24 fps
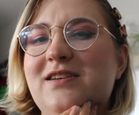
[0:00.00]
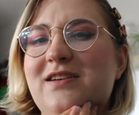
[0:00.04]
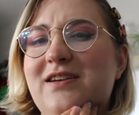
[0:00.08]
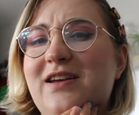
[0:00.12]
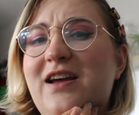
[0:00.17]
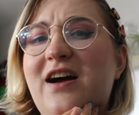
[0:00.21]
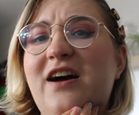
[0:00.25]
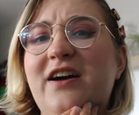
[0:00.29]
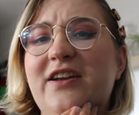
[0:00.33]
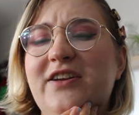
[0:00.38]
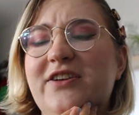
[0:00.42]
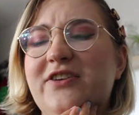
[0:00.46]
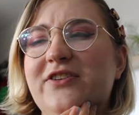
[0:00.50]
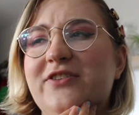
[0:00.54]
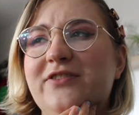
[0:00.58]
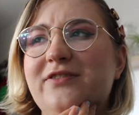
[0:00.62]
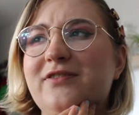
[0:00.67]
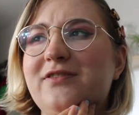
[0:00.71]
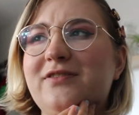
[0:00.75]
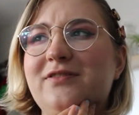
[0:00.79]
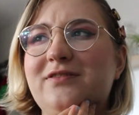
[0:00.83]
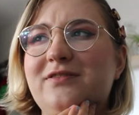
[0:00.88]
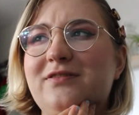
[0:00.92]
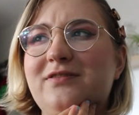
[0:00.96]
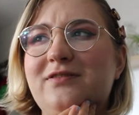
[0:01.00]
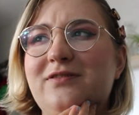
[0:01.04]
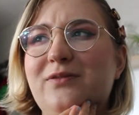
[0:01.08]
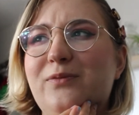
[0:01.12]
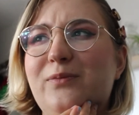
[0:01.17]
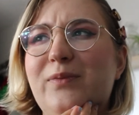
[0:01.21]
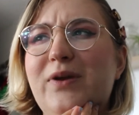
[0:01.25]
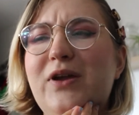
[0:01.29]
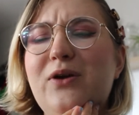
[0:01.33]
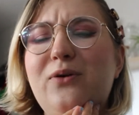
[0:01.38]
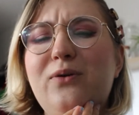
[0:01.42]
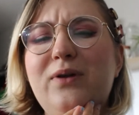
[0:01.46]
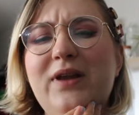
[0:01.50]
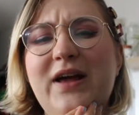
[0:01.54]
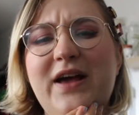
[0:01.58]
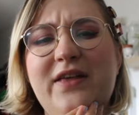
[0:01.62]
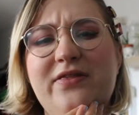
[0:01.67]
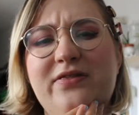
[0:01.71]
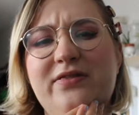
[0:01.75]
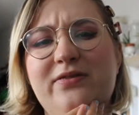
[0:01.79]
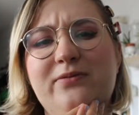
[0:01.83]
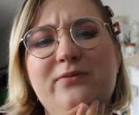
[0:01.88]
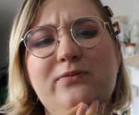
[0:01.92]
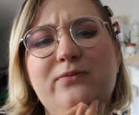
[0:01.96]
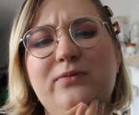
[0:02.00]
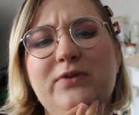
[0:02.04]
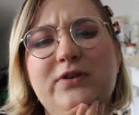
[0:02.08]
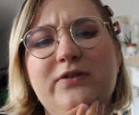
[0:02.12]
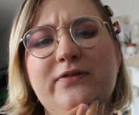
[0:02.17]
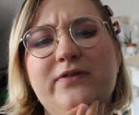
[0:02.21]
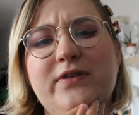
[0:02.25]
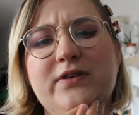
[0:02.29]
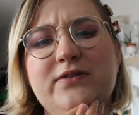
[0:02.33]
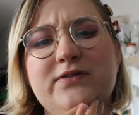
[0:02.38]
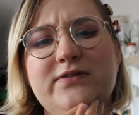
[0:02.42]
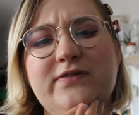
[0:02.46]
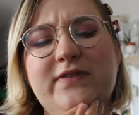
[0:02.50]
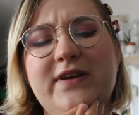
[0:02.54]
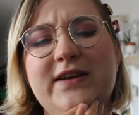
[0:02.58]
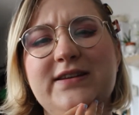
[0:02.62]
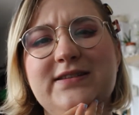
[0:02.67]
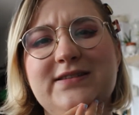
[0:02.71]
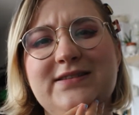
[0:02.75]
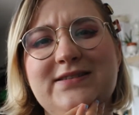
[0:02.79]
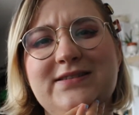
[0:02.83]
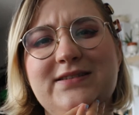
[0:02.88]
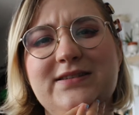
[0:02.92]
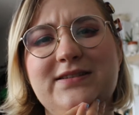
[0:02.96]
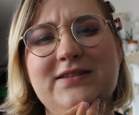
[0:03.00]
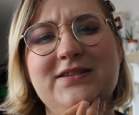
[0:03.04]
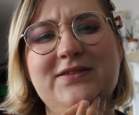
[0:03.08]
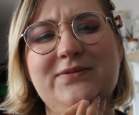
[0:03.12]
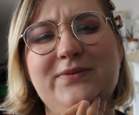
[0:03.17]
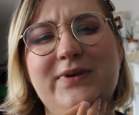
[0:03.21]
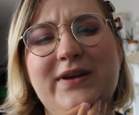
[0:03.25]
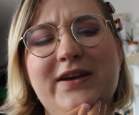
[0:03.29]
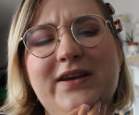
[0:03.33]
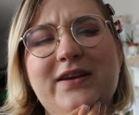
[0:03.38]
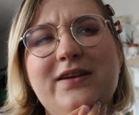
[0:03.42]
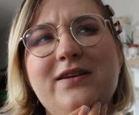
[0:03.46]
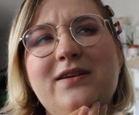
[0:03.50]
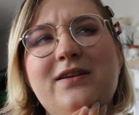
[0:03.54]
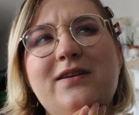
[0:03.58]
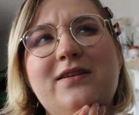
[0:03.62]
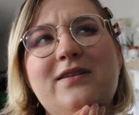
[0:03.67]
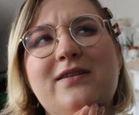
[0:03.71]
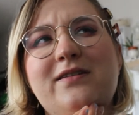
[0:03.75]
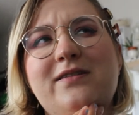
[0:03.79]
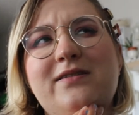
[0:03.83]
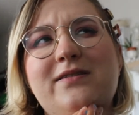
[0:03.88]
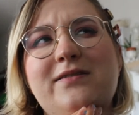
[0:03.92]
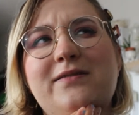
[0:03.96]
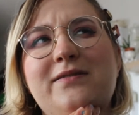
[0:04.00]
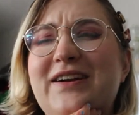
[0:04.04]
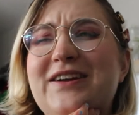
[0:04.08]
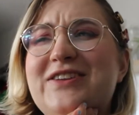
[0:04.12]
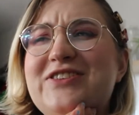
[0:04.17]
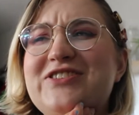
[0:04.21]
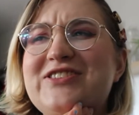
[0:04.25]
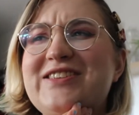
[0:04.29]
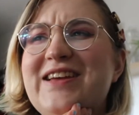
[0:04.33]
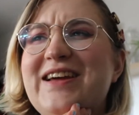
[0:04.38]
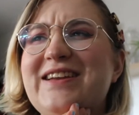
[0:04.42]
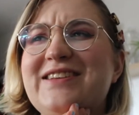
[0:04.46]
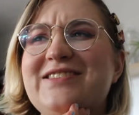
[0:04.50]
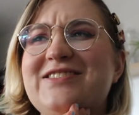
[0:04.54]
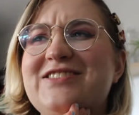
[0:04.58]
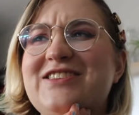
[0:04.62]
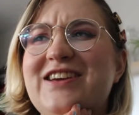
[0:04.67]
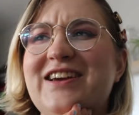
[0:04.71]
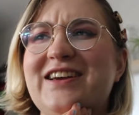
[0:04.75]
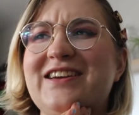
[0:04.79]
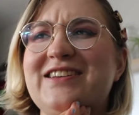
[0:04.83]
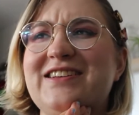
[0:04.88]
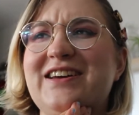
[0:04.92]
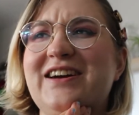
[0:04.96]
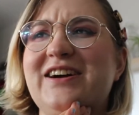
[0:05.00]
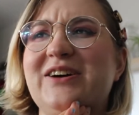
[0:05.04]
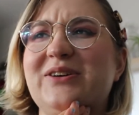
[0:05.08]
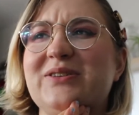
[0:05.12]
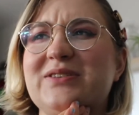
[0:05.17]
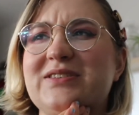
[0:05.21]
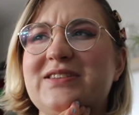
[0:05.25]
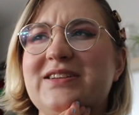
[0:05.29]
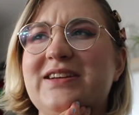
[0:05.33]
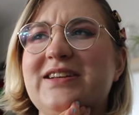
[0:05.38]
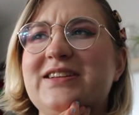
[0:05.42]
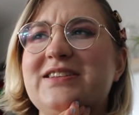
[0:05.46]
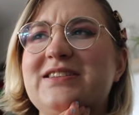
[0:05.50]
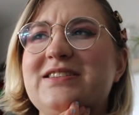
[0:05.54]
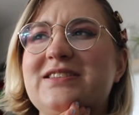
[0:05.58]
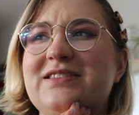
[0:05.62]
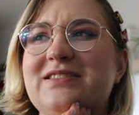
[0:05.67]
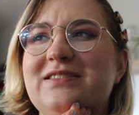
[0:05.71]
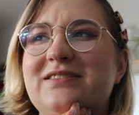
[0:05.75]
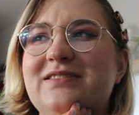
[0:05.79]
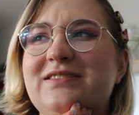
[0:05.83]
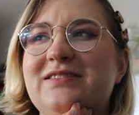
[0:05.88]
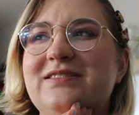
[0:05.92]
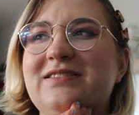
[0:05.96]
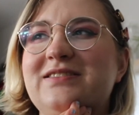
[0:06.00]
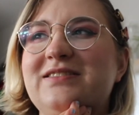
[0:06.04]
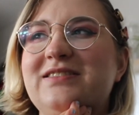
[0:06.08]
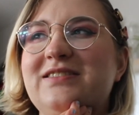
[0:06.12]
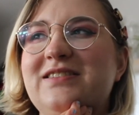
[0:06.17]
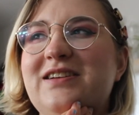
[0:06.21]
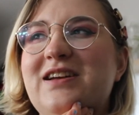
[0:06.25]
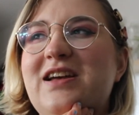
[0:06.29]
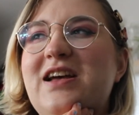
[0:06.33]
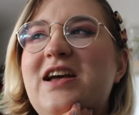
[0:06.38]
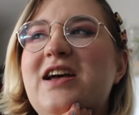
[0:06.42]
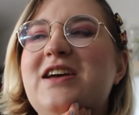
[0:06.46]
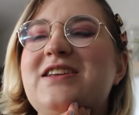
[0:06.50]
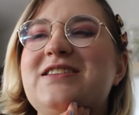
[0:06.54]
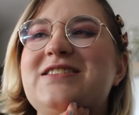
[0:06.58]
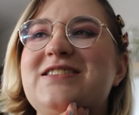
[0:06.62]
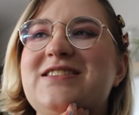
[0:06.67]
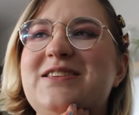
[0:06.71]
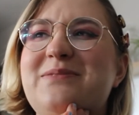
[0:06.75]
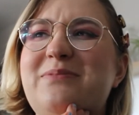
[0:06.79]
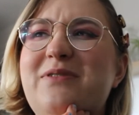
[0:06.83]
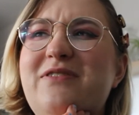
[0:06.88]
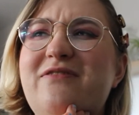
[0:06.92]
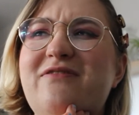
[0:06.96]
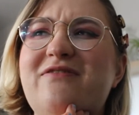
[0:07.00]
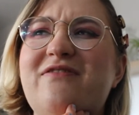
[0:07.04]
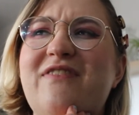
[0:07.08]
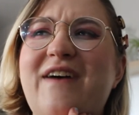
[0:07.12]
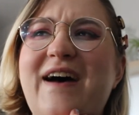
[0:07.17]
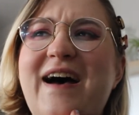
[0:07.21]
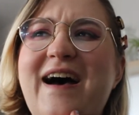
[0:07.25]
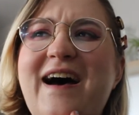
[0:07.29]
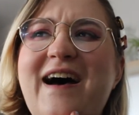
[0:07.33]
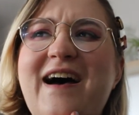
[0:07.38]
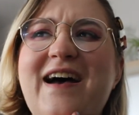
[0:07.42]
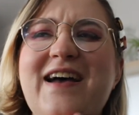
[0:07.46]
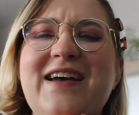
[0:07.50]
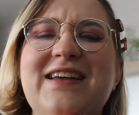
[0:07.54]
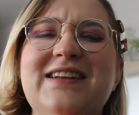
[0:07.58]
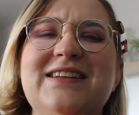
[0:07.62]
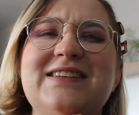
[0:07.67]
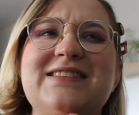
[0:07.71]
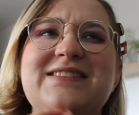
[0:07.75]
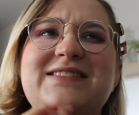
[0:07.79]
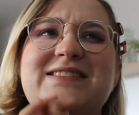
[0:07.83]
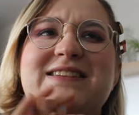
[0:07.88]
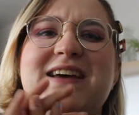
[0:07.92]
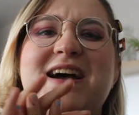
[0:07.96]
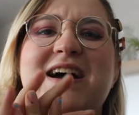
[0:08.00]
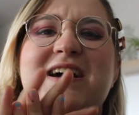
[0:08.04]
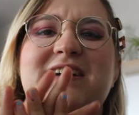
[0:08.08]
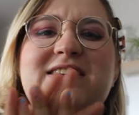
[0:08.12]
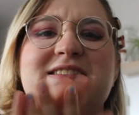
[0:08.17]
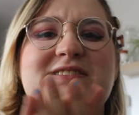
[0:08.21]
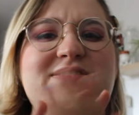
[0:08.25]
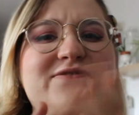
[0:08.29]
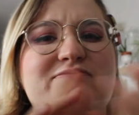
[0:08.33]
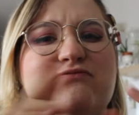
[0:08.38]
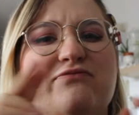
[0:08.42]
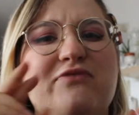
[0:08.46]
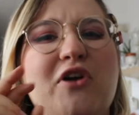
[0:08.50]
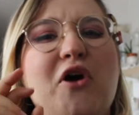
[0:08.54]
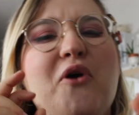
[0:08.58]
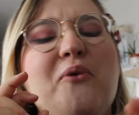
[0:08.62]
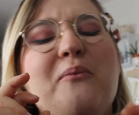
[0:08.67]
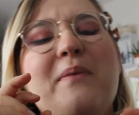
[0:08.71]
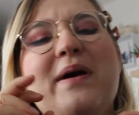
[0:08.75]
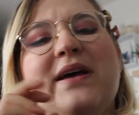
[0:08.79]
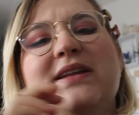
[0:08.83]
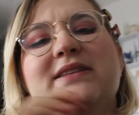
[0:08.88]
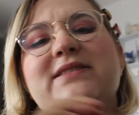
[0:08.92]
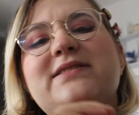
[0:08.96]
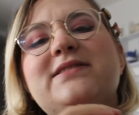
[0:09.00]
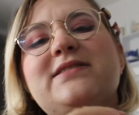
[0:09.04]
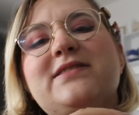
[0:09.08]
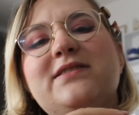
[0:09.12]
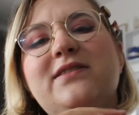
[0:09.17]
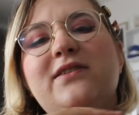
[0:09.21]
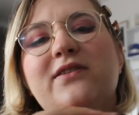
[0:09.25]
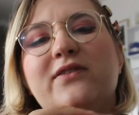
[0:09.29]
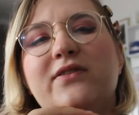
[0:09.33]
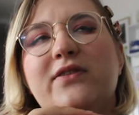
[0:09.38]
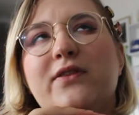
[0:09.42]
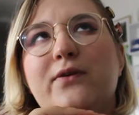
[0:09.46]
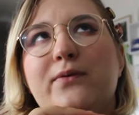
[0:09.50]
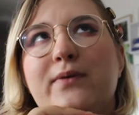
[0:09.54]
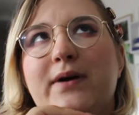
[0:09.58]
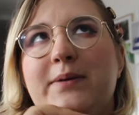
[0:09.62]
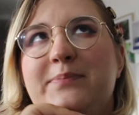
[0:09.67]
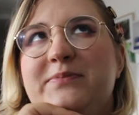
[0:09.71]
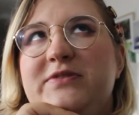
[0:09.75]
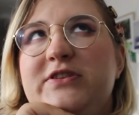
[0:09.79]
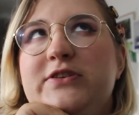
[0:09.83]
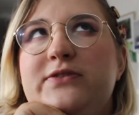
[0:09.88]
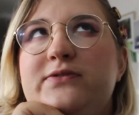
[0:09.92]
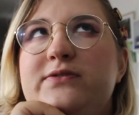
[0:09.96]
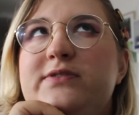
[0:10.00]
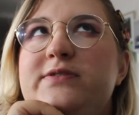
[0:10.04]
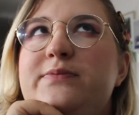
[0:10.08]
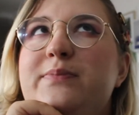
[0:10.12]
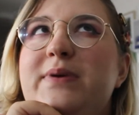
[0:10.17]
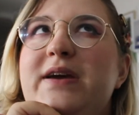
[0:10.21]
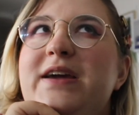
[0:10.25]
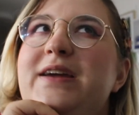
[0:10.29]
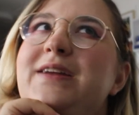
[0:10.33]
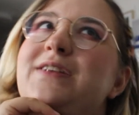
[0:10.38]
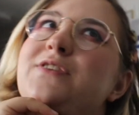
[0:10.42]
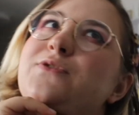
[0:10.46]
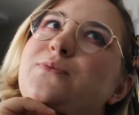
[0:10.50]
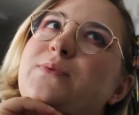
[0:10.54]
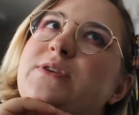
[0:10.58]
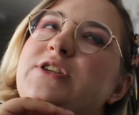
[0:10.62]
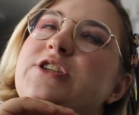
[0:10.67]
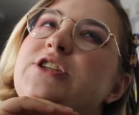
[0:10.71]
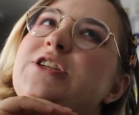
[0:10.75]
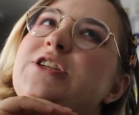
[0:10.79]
I know, we all had one of those phases, didn't we? Just had to check it out, and to be fair, it is tagged as romance on the Webtoons page, which